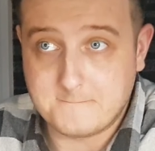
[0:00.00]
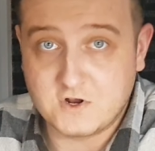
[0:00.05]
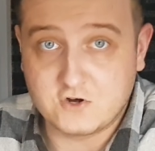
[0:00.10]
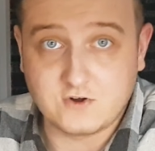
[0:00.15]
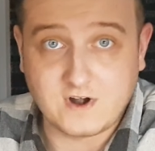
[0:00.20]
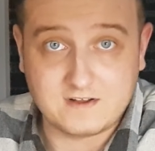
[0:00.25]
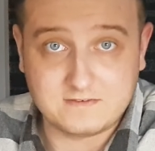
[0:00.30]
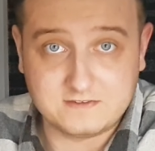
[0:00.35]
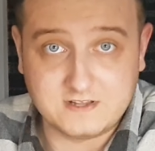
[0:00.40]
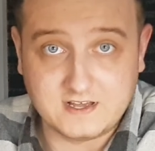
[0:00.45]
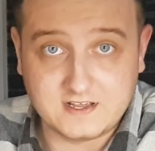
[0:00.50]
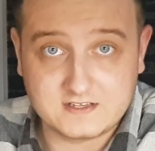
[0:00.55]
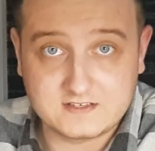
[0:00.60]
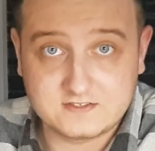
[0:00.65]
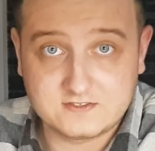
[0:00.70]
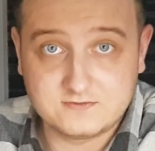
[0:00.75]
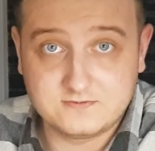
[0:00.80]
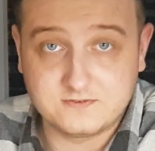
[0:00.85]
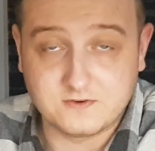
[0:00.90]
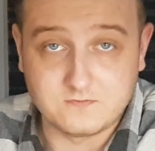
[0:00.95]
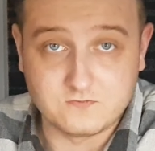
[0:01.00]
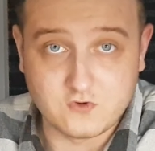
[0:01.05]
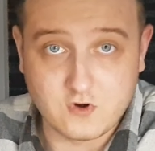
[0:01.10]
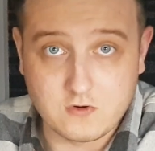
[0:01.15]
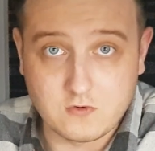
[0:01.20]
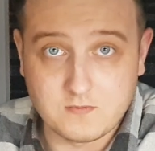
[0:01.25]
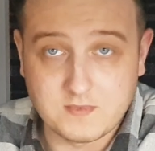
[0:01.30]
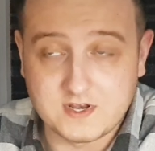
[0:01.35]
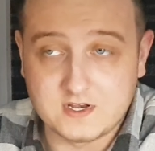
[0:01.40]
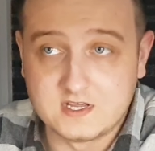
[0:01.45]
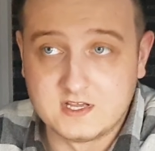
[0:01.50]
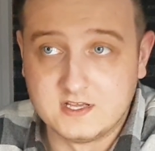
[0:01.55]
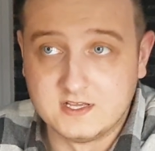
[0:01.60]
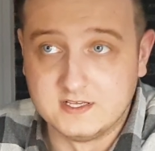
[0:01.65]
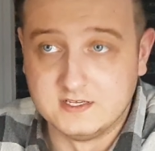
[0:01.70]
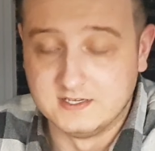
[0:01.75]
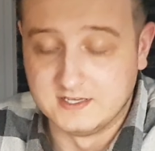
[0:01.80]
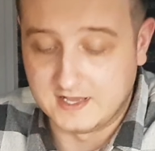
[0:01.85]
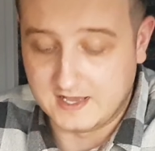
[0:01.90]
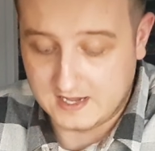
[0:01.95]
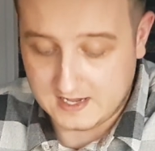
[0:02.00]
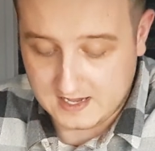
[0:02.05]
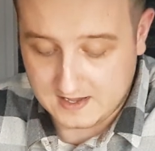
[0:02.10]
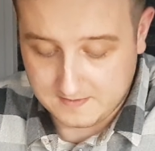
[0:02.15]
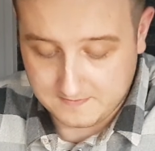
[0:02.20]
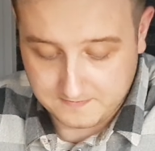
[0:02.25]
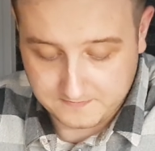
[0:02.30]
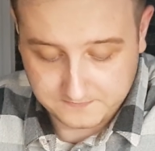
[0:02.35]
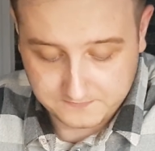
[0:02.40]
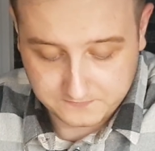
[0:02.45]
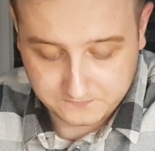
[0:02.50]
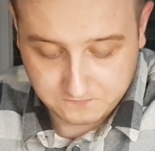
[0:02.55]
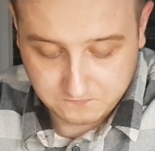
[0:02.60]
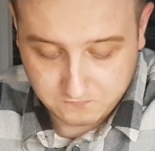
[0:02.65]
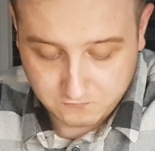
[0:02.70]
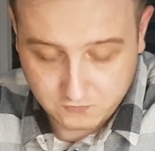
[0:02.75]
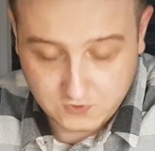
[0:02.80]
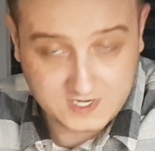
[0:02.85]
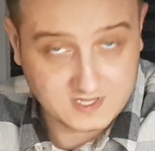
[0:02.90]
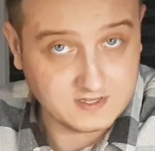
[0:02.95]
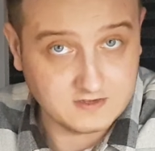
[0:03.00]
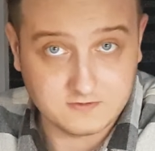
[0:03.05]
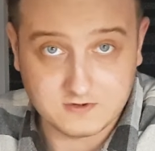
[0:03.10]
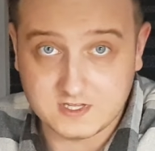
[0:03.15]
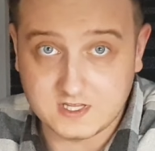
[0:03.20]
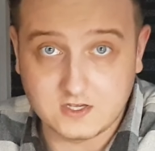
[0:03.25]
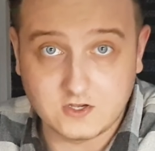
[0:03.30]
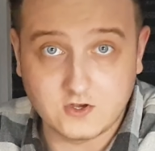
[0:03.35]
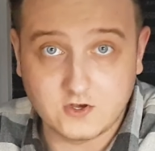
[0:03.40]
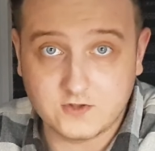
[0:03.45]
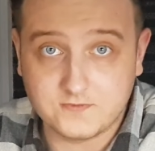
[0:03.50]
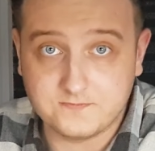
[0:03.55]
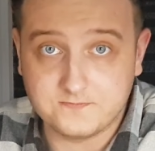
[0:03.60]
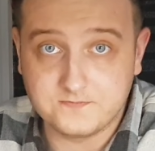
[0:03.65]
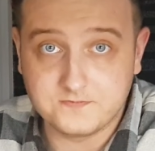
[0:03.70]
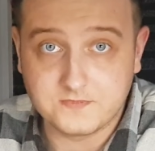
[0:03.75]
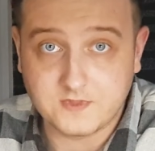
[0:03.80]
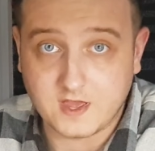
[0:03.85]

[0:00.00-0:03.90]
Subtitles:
Graflex from Roman. Really good.